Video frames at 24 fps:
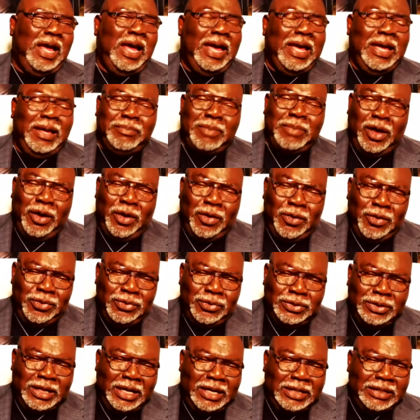my own
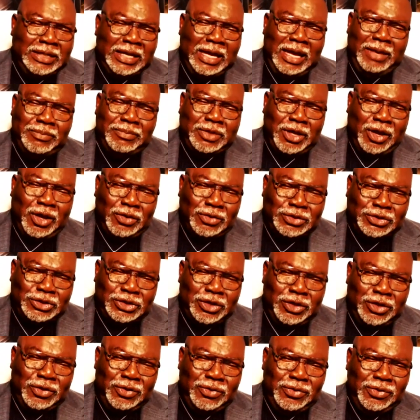daytime talk
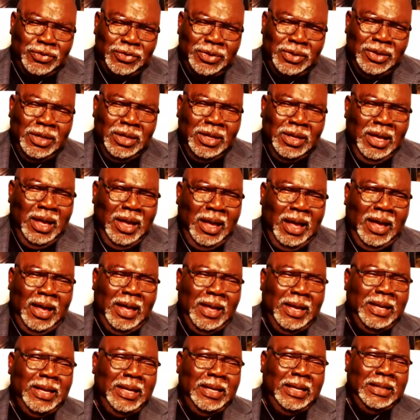show
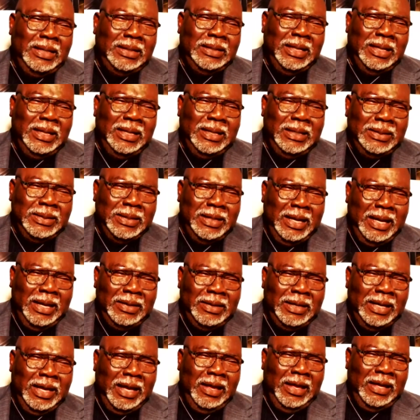and
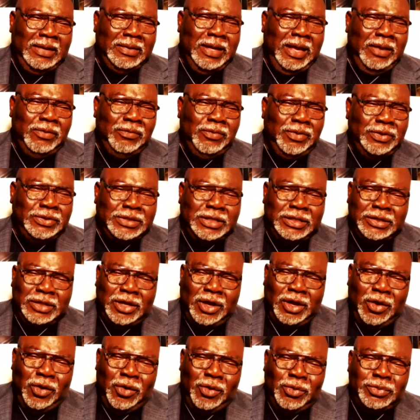was in the
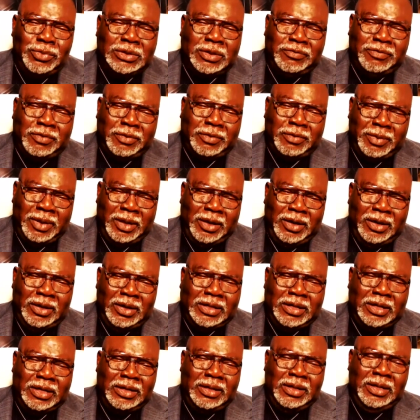homes of
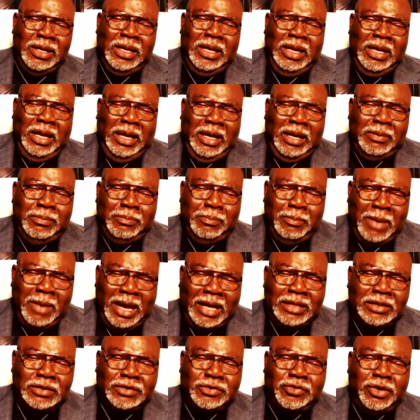America and
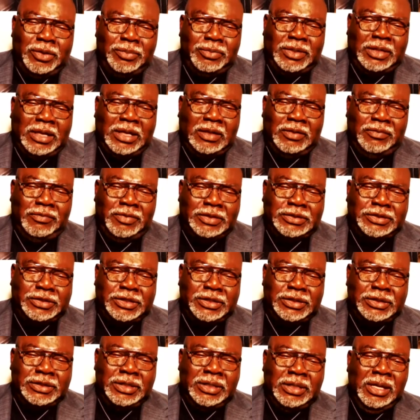mainstream
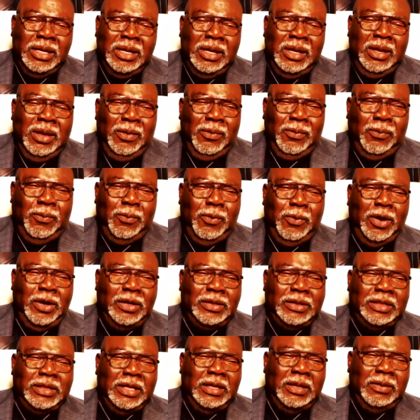television, where
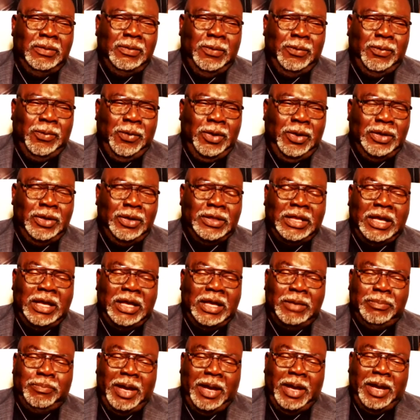they
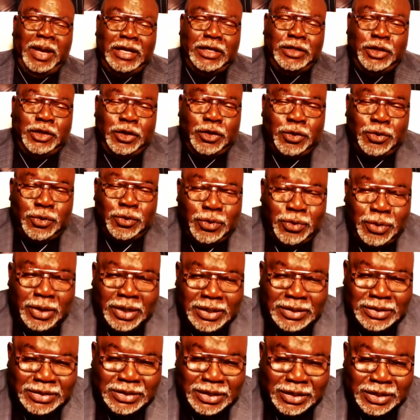pay you
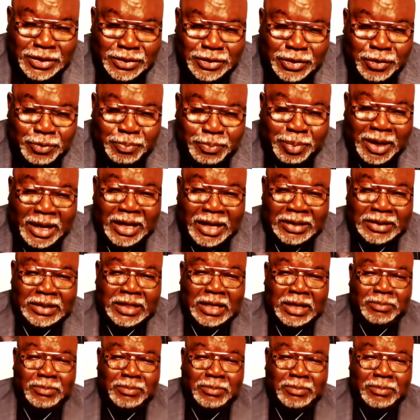instead of you paying them,